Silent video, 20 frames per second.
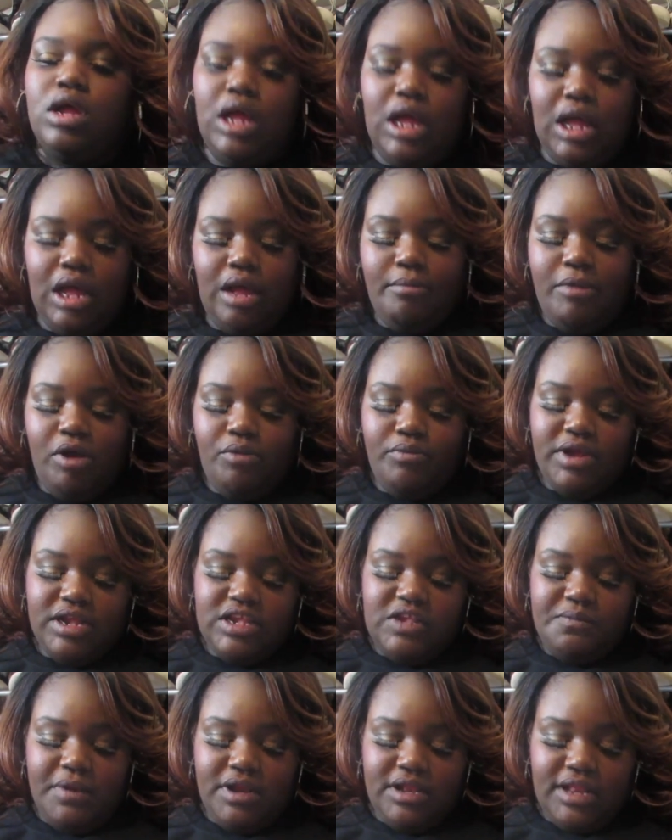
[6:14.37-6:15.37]
But we
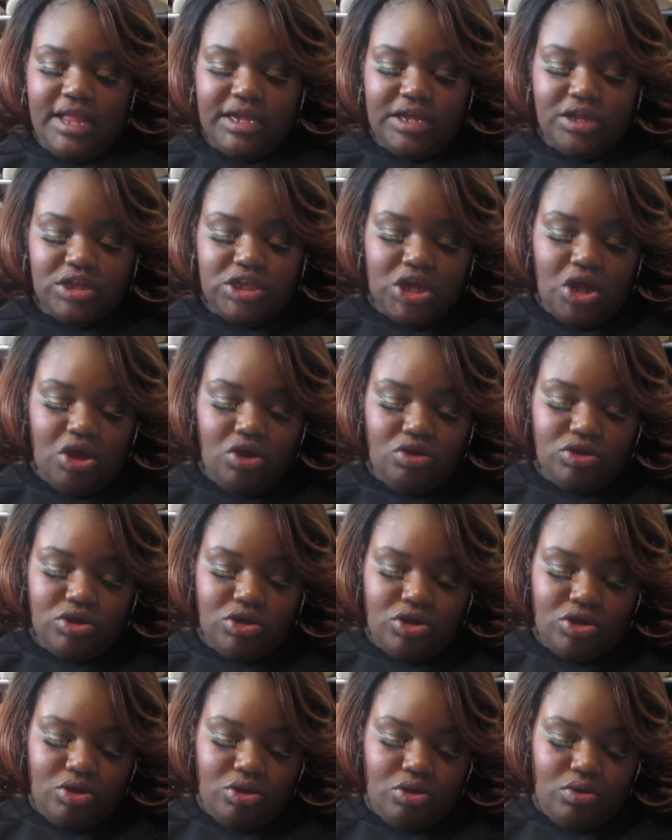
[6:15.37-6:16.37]
spent like a
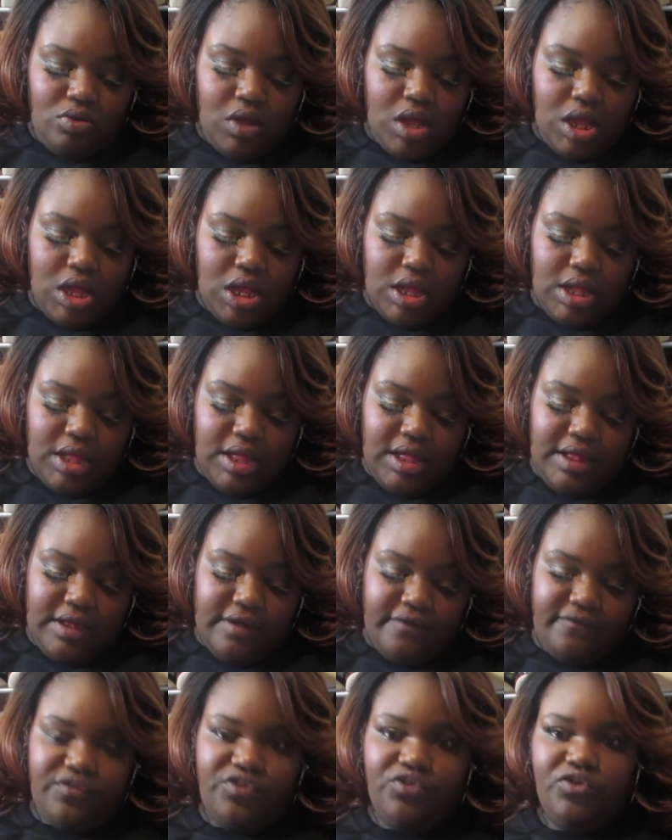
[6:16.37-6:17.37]
total
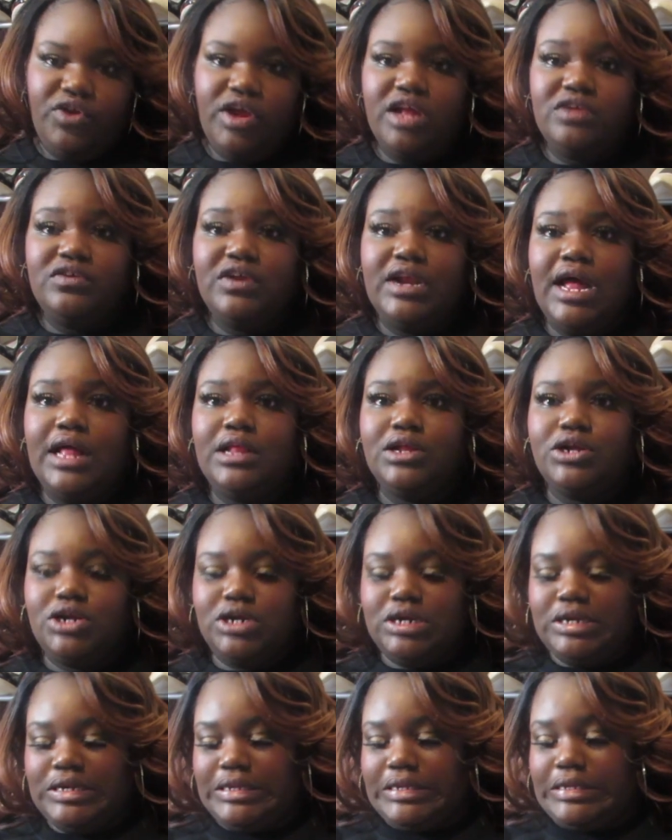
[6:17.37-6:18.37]
of
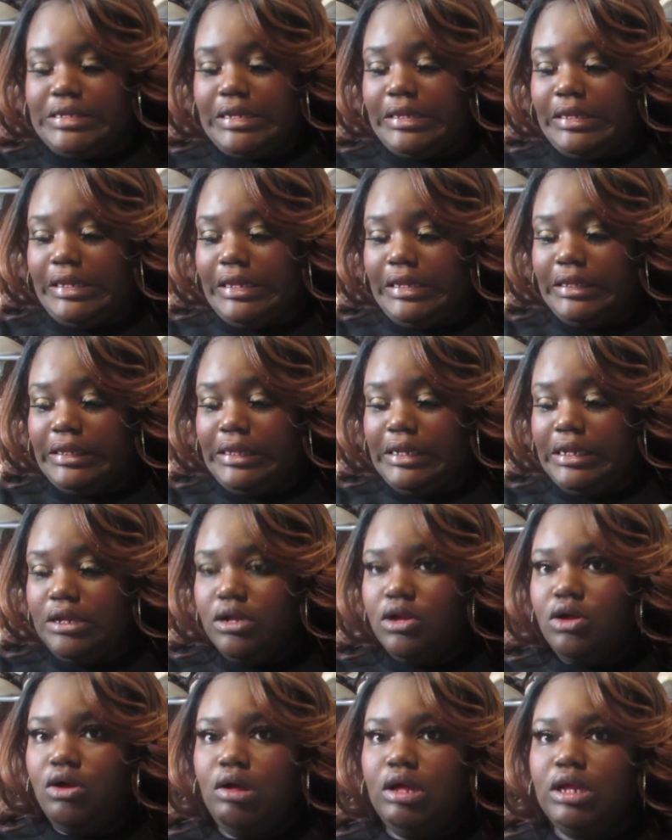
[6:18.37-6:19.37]
$300
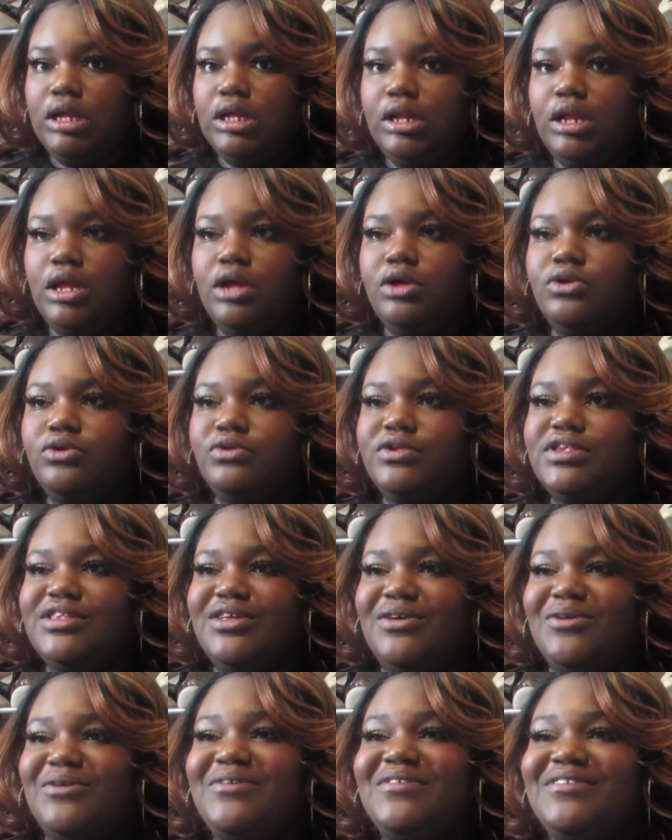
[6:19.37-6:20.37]
on clothes,
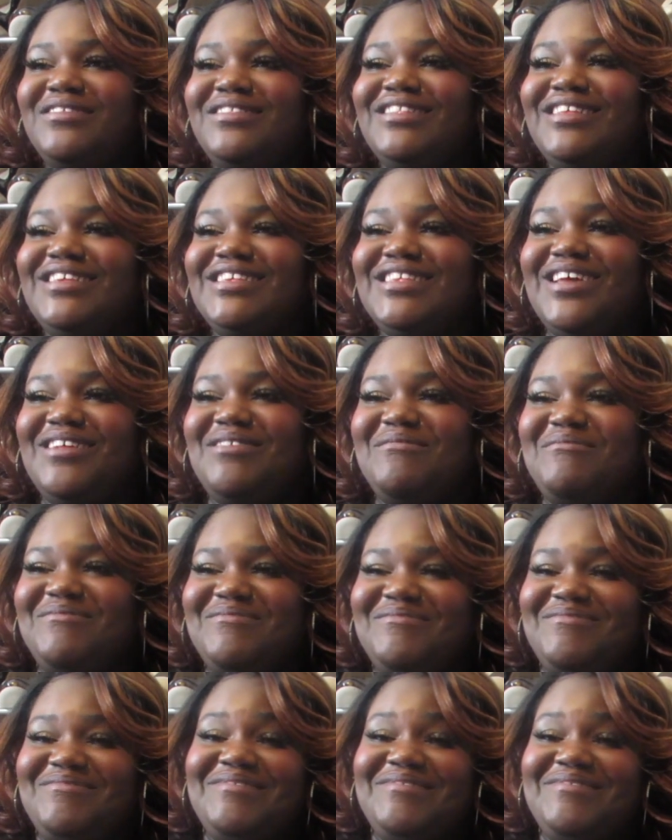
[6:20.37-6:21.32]
so that's kind of